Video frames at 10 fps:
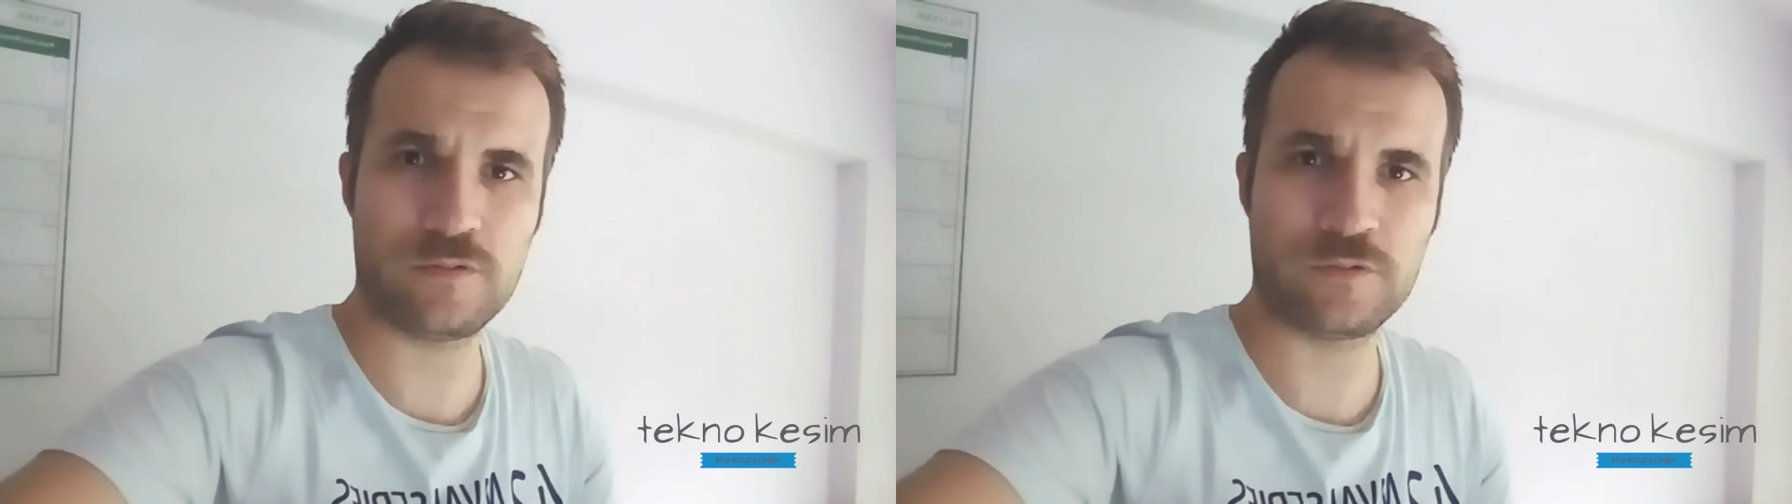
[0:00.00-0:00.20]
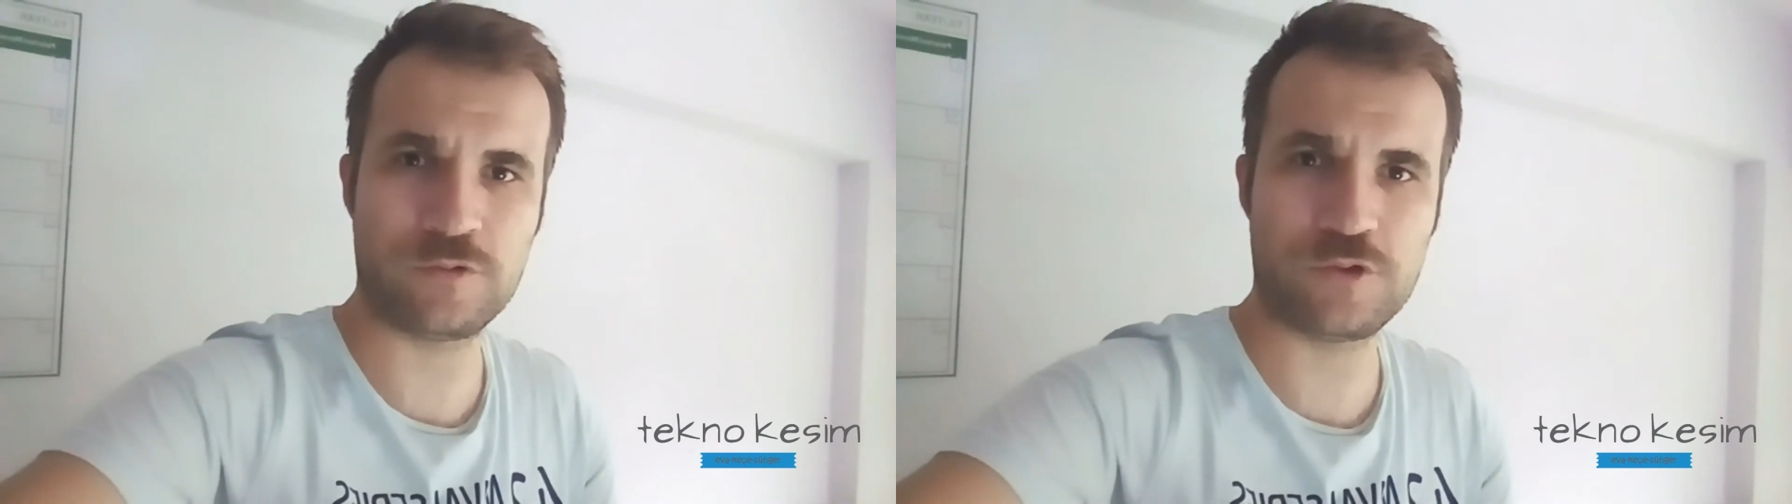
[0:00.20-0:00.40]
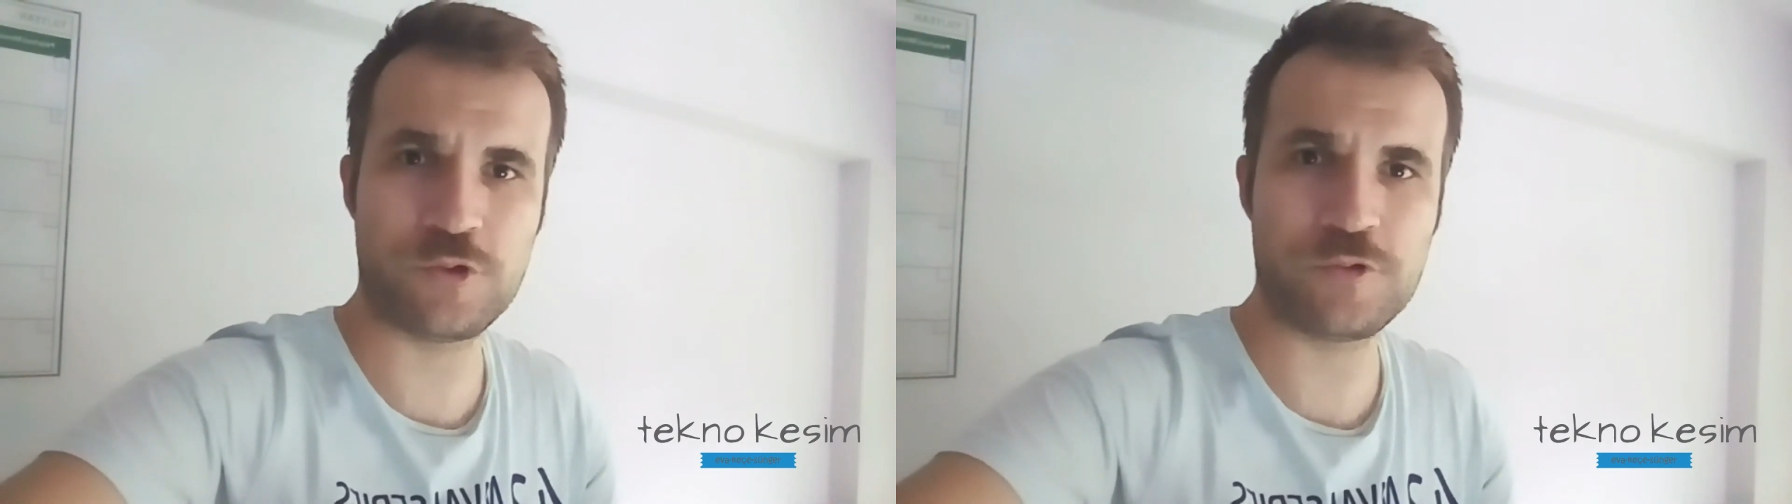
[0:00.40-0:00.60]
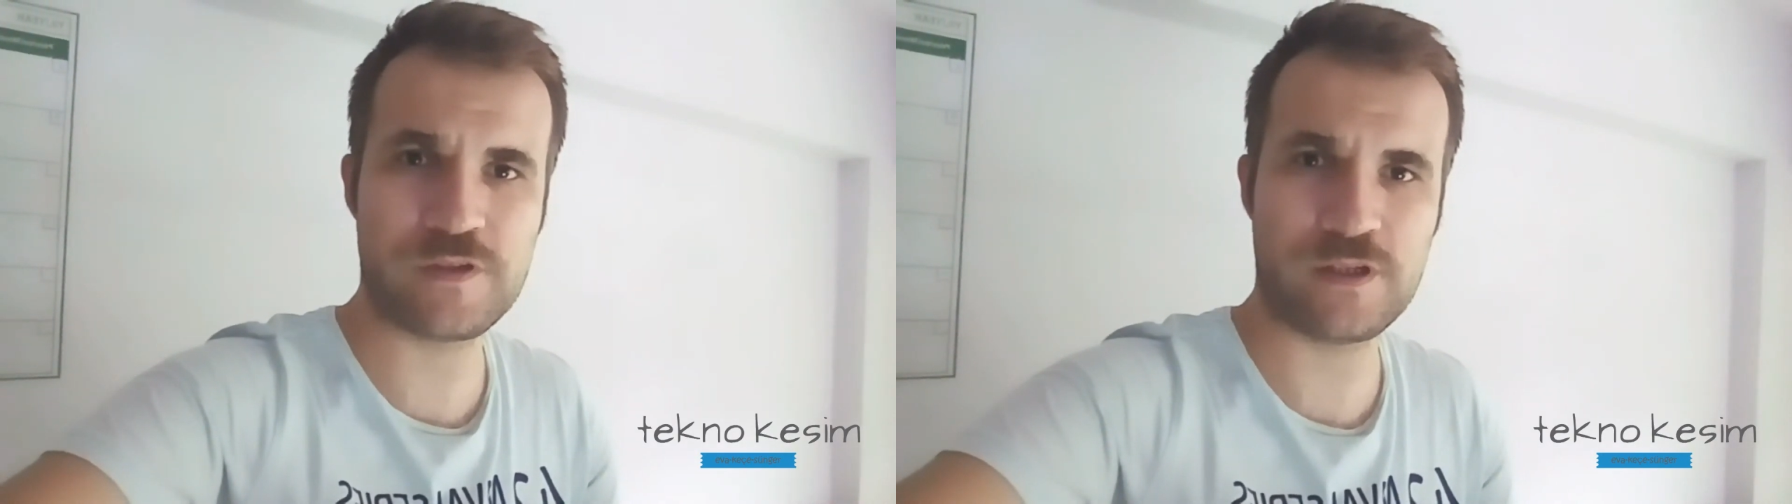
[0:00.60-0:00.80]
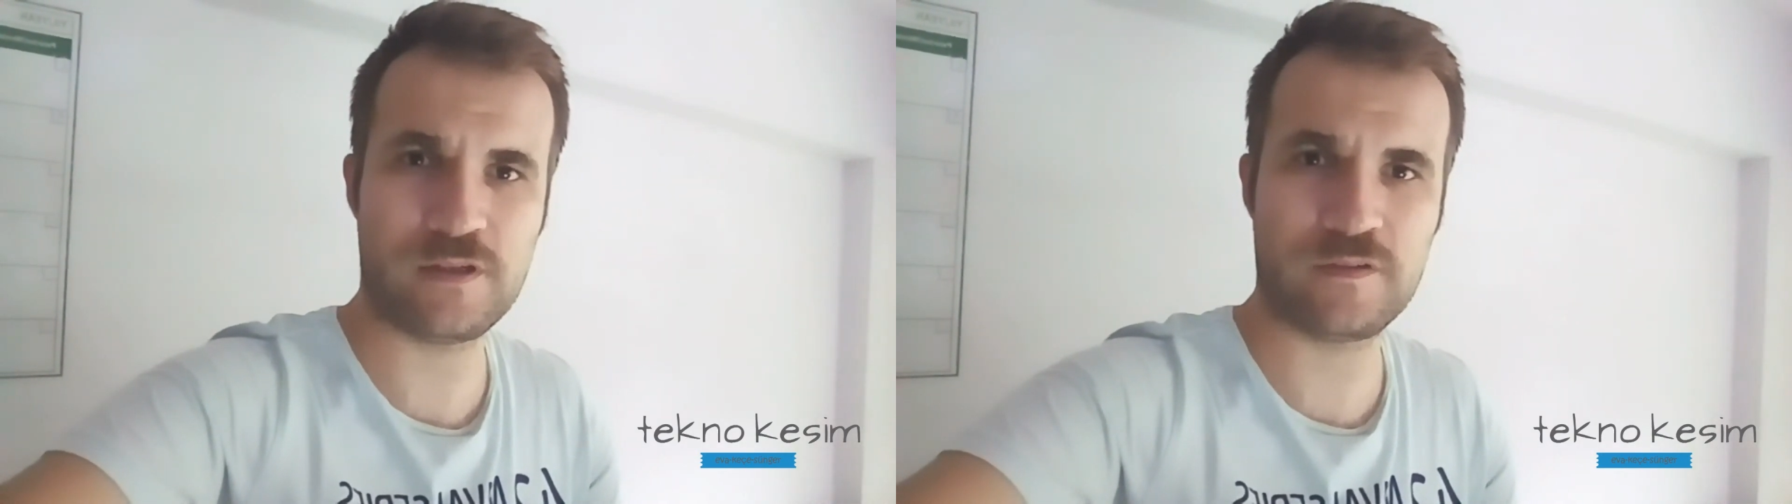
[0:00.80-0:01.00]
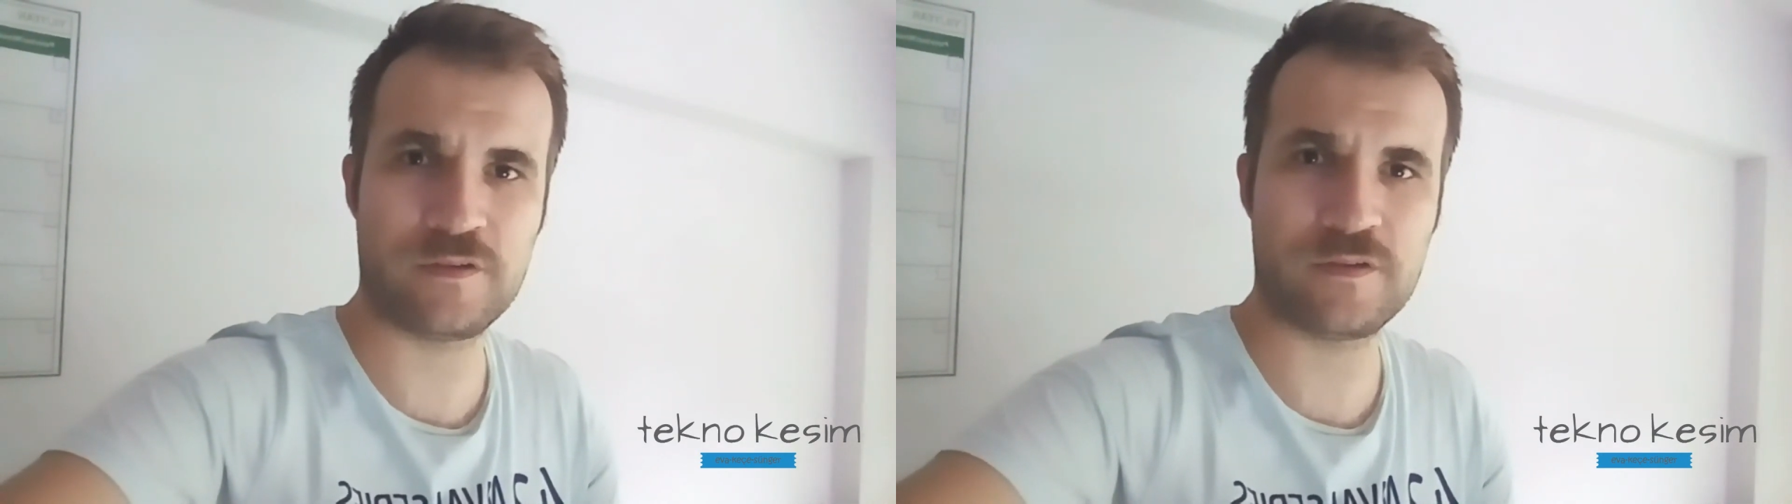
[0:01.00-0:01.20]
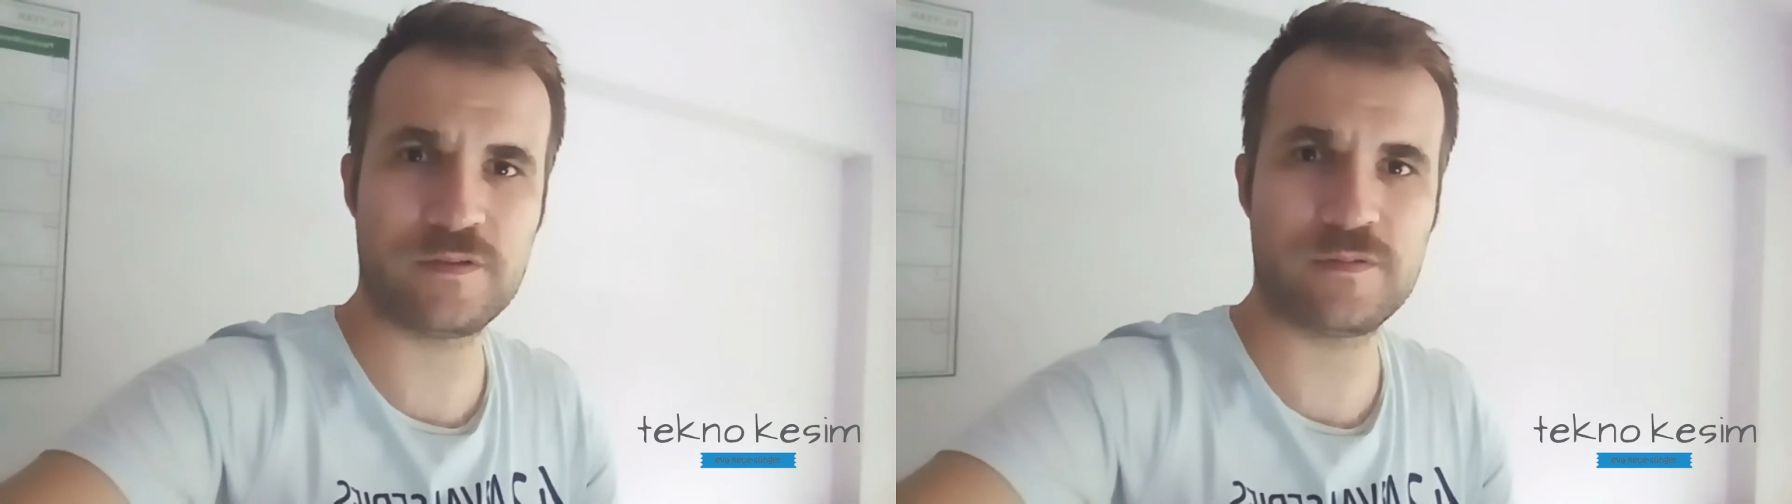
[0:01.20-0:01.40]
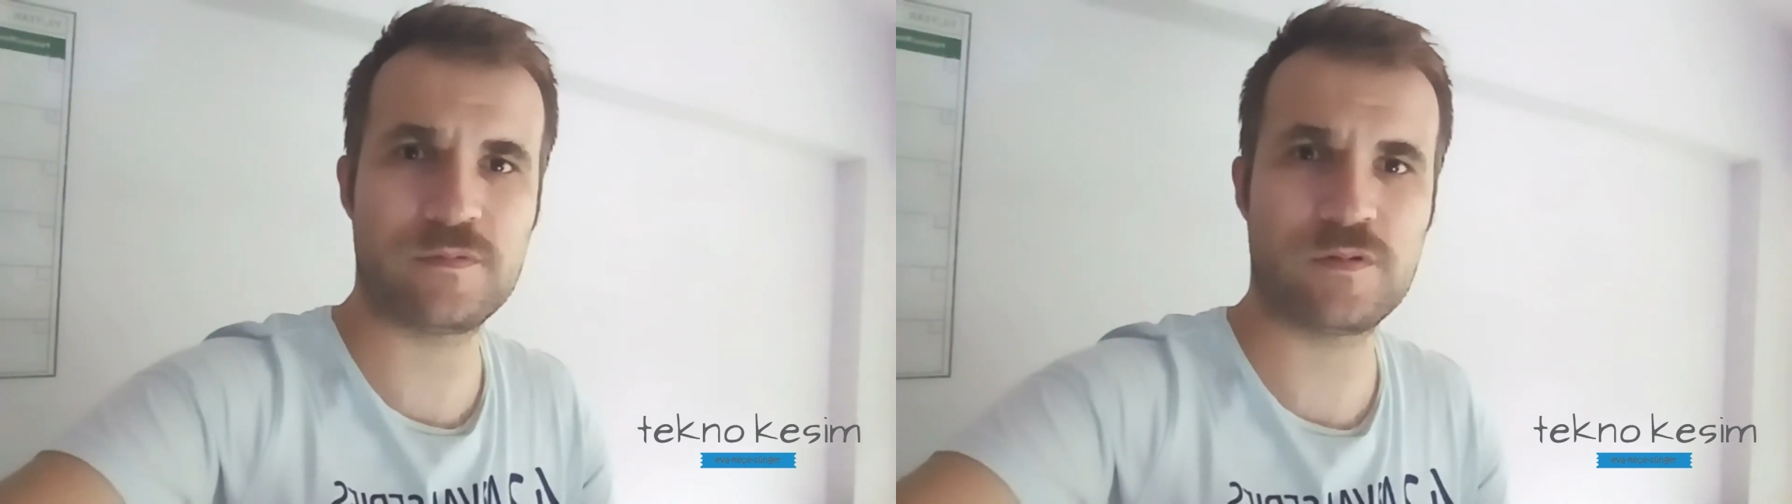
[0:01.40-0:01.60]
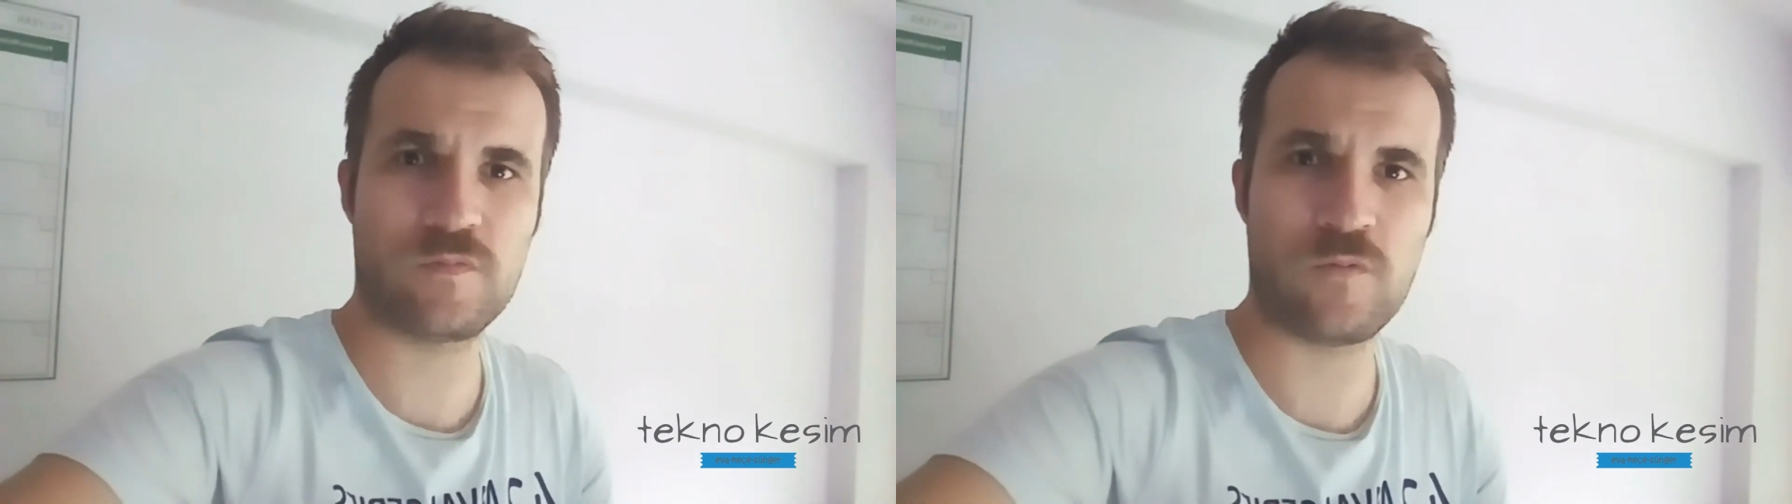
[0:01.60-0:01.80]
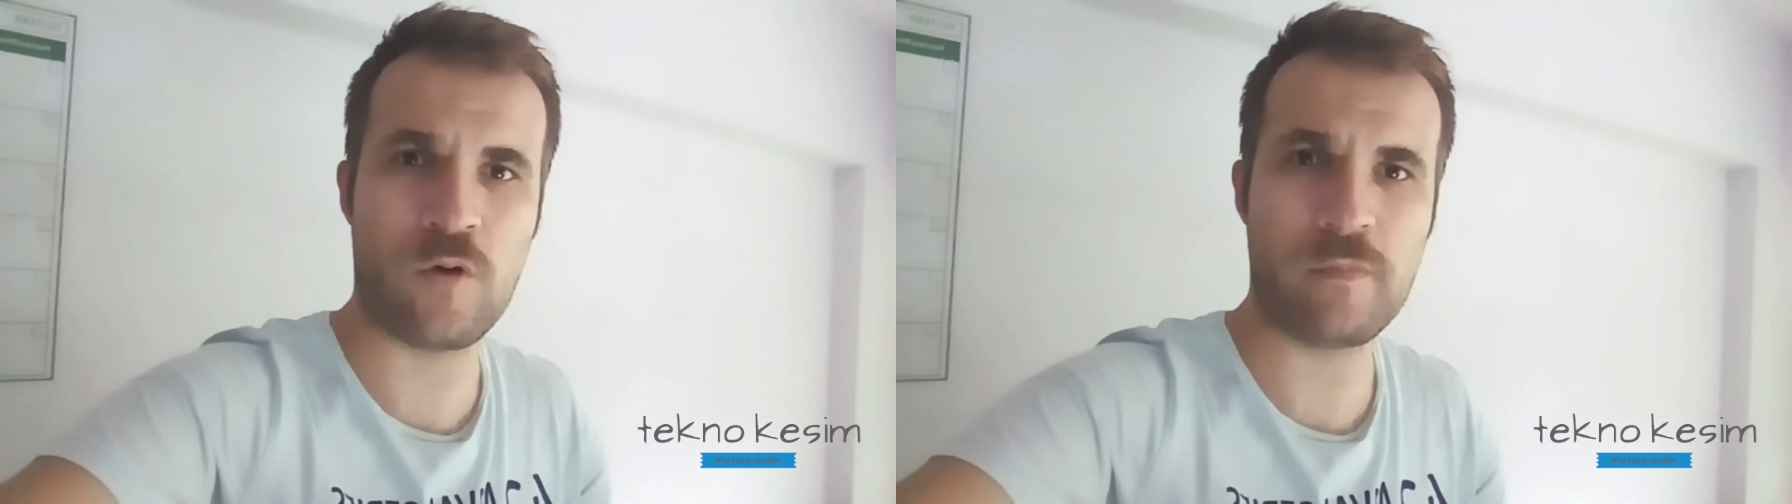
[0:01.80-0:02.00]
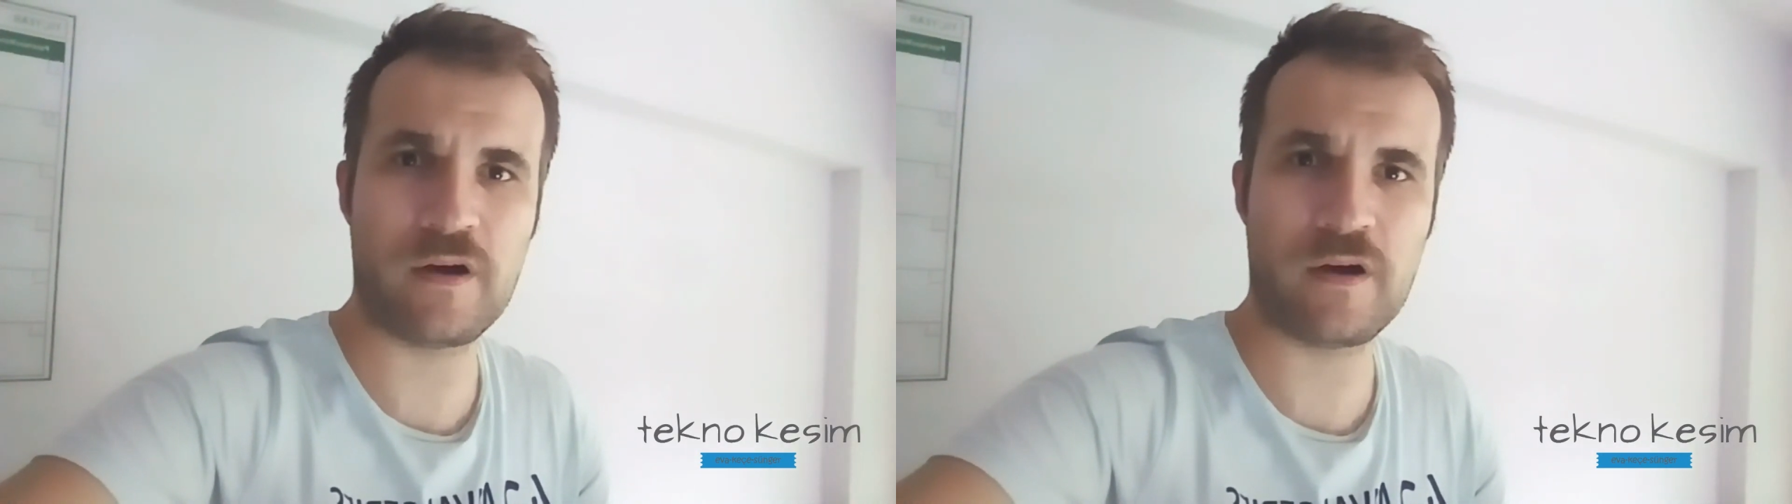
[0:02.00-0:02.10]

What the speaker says: choosing the foam cutting